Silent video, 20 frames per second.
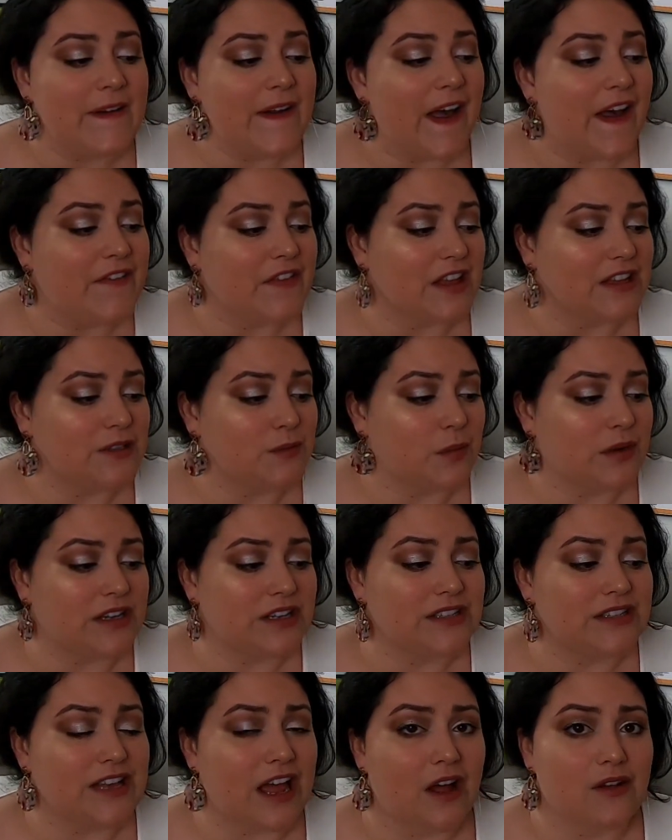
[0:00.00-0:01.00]
And that's what
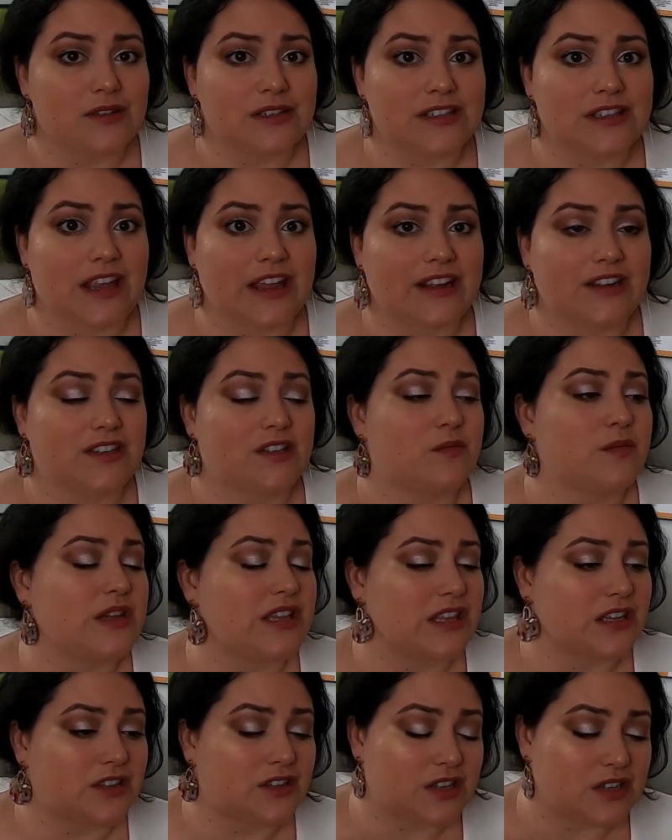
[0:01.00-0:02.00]
it sounds like to me,
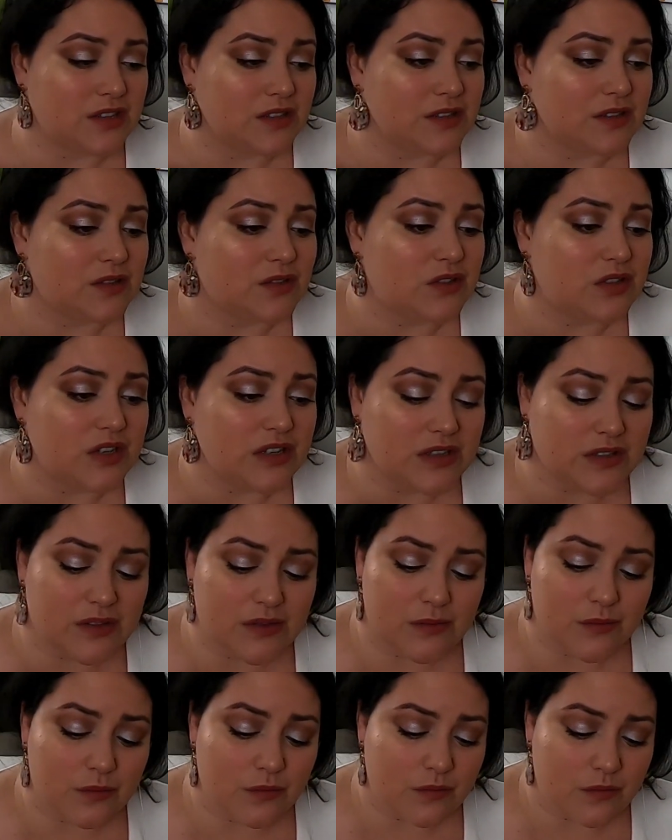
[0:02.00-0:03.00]
that
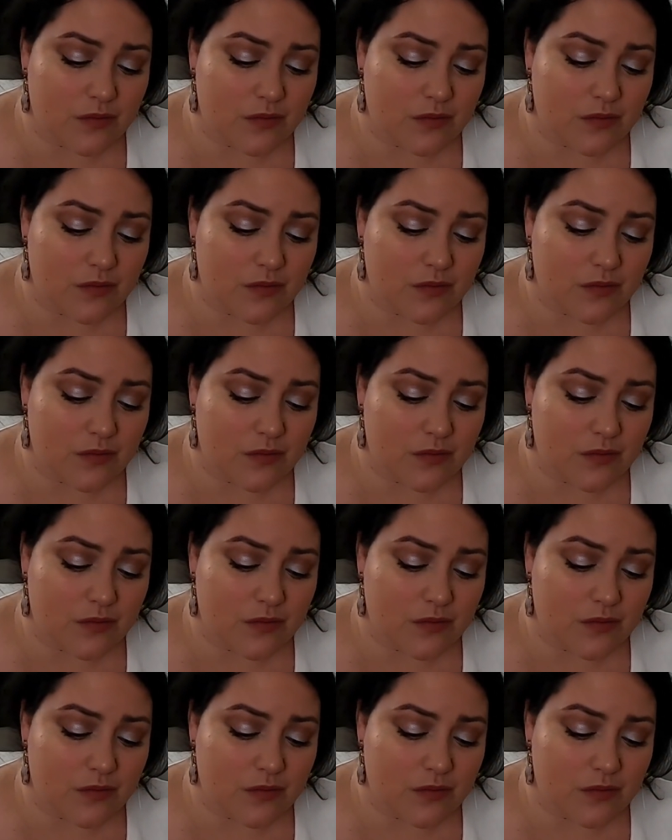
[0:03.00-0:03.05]
she's